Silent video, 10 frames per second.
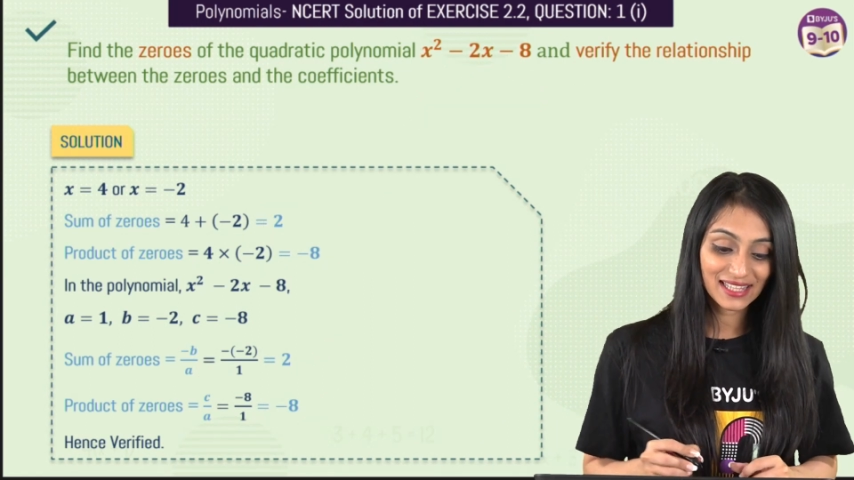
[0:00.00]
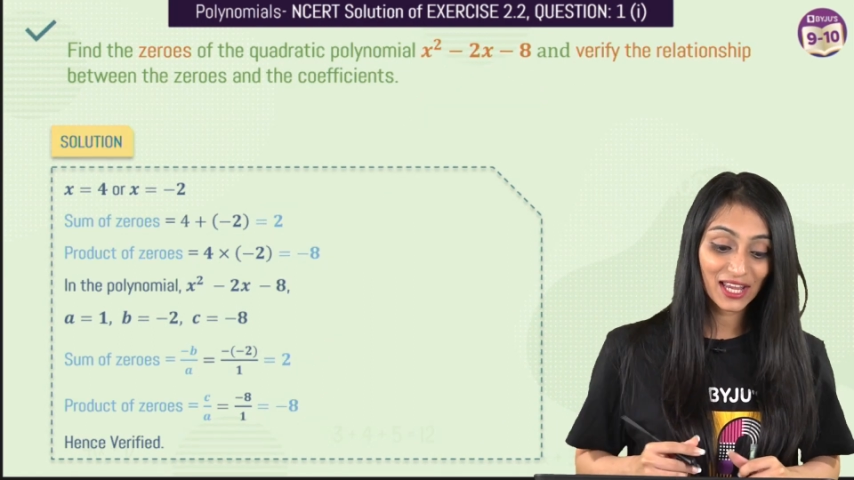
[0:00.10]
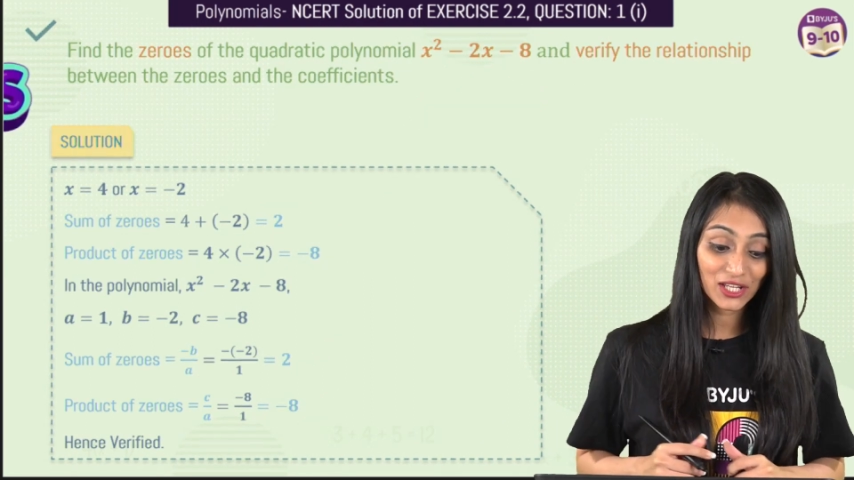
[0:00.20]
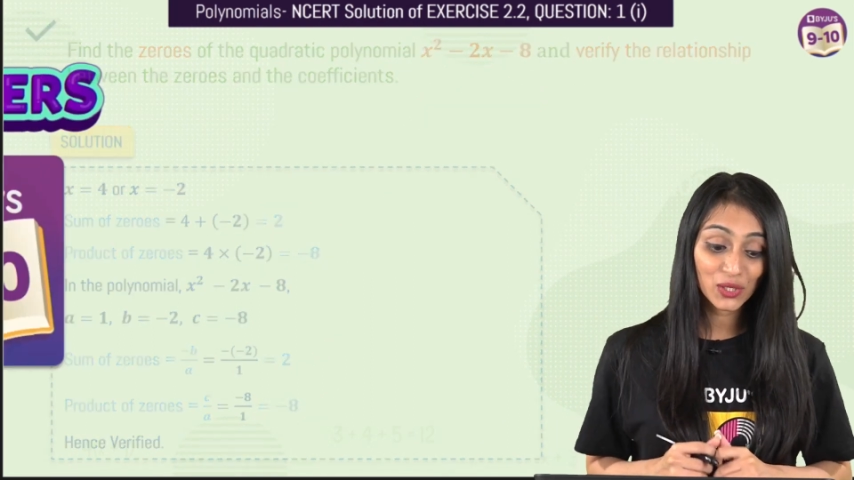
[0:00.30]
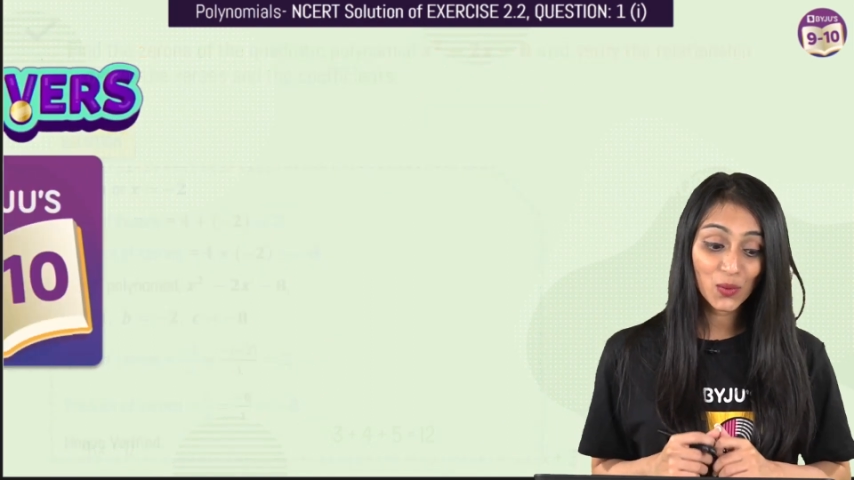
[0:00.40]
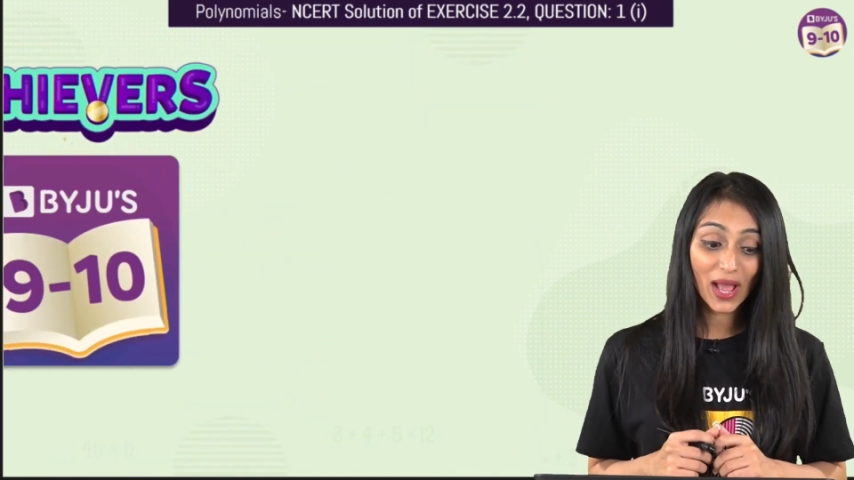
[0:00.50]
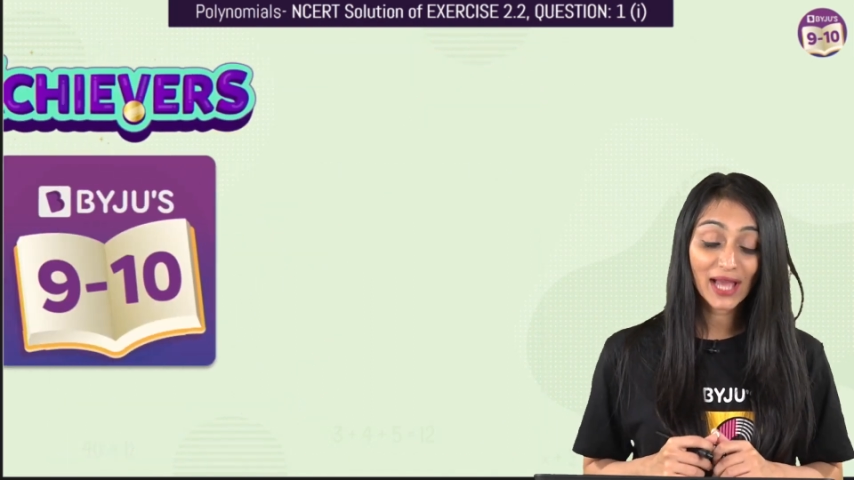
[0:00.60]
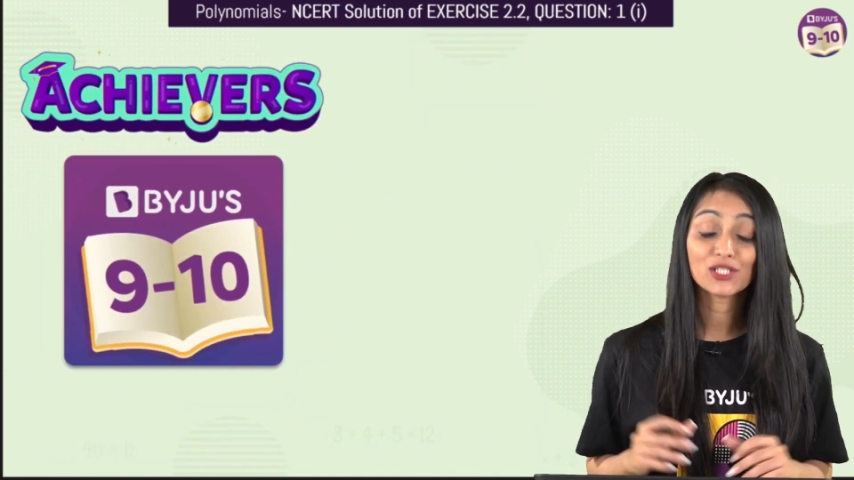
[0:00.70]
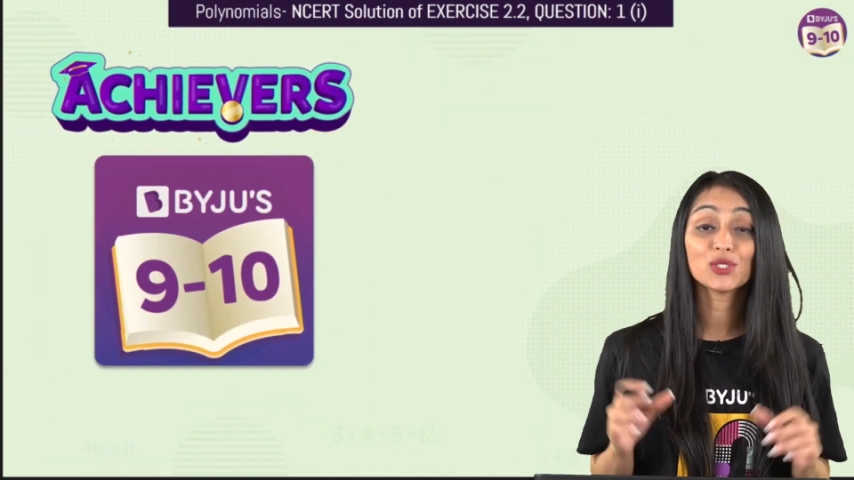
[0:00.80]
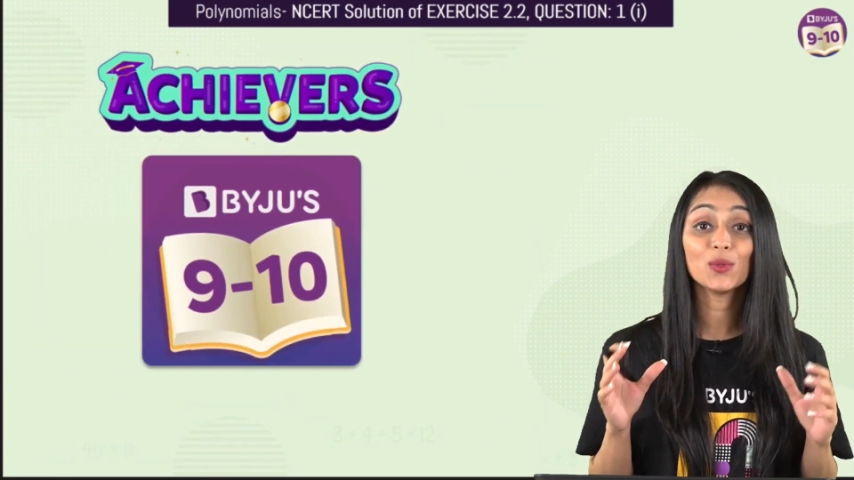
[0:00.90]
Thank you,
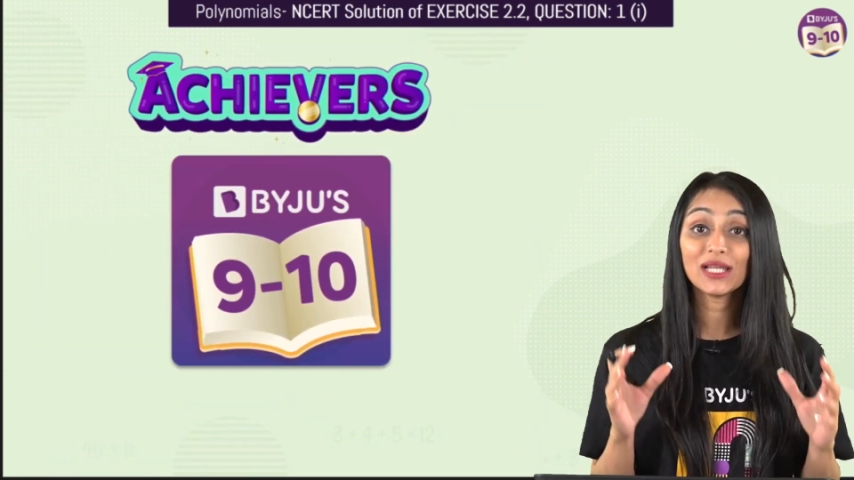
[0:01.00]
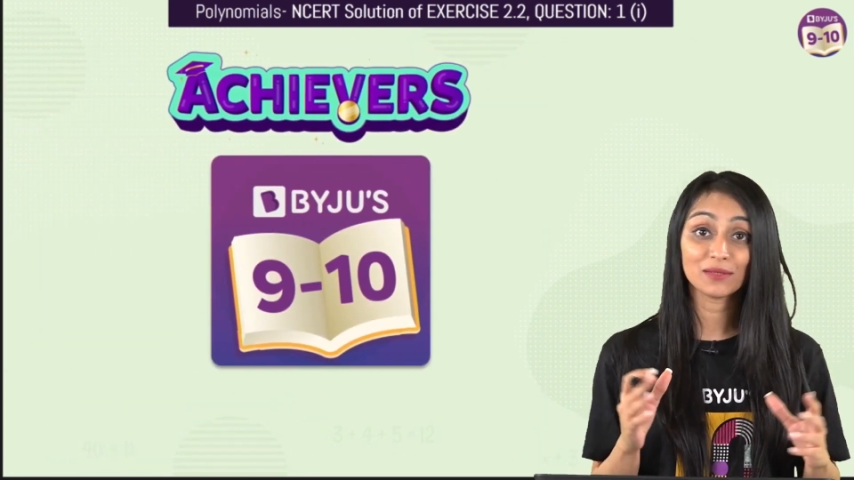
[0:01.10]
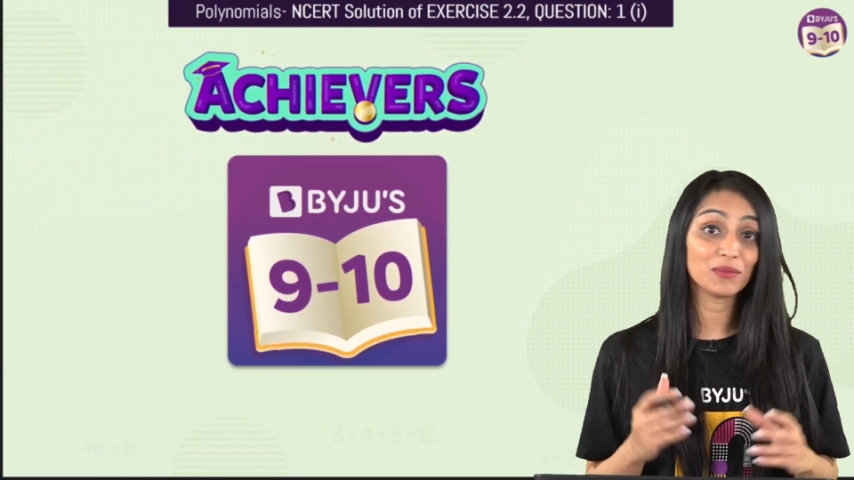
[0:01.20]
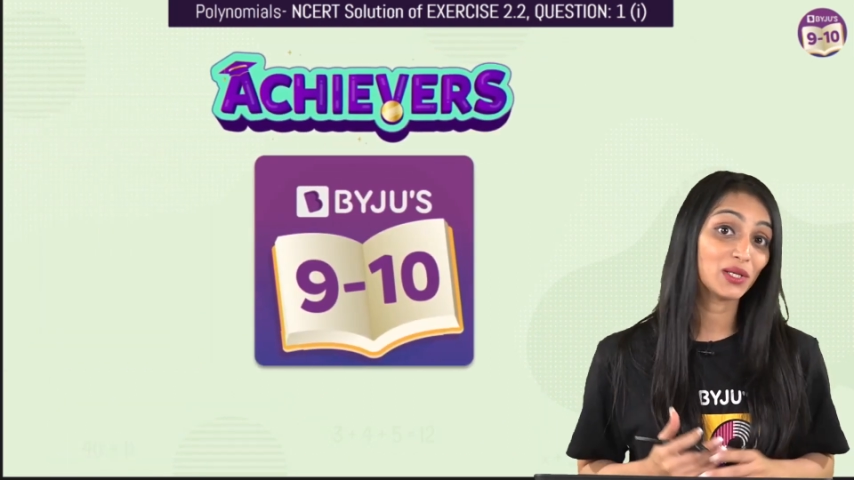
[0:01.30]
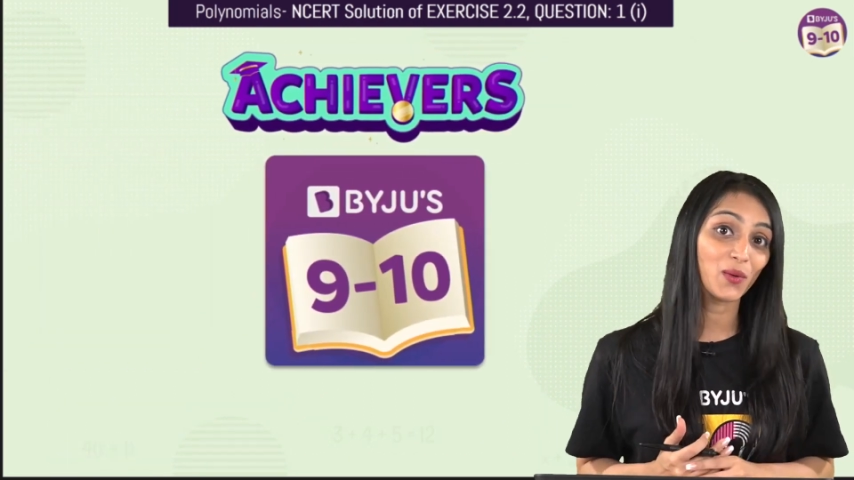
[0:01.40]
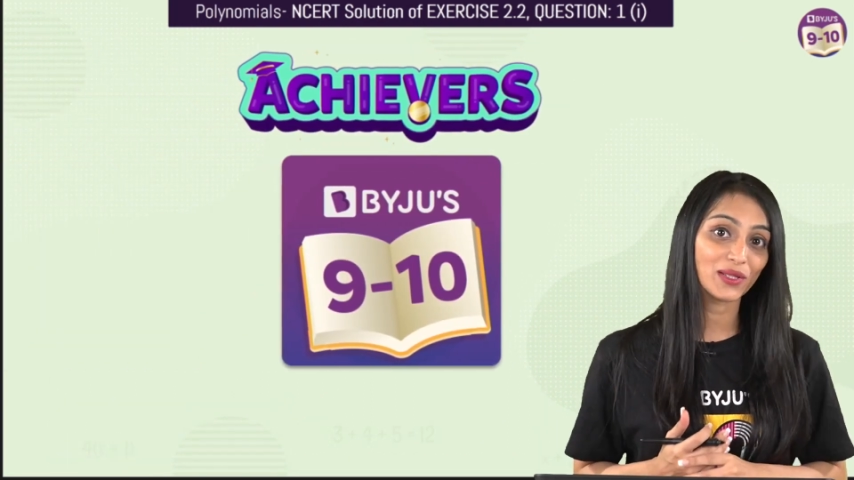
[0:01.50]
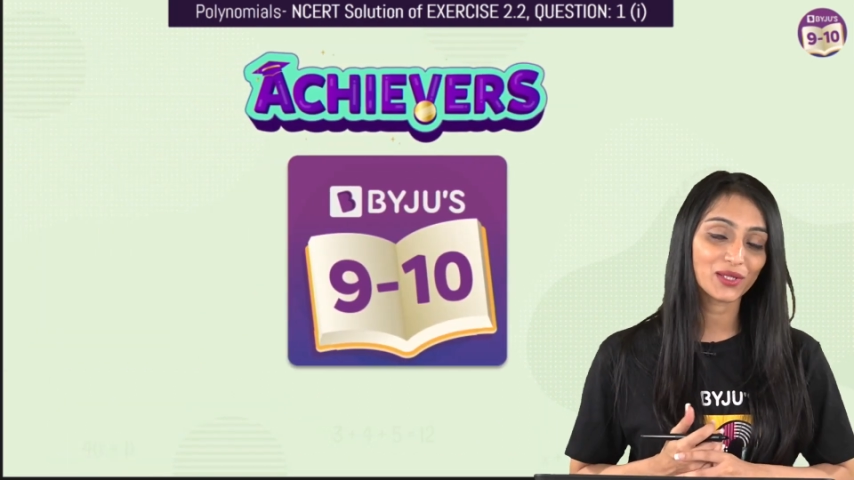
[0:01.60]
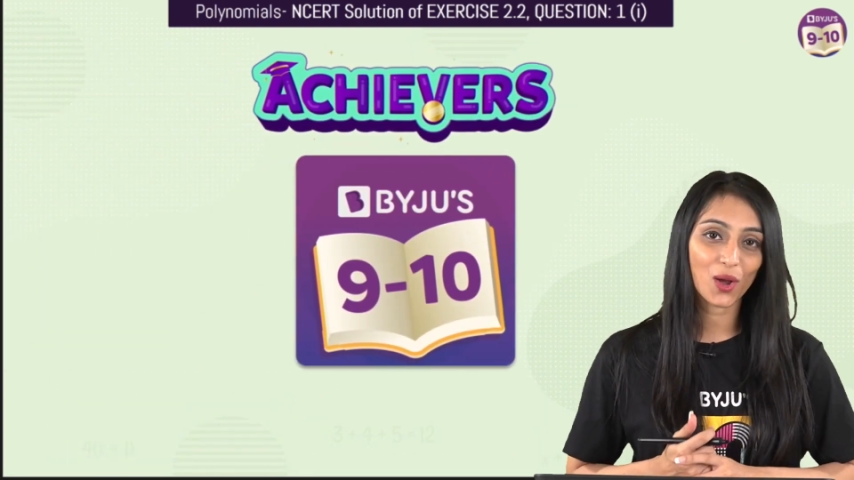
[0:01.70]
and do let me know in the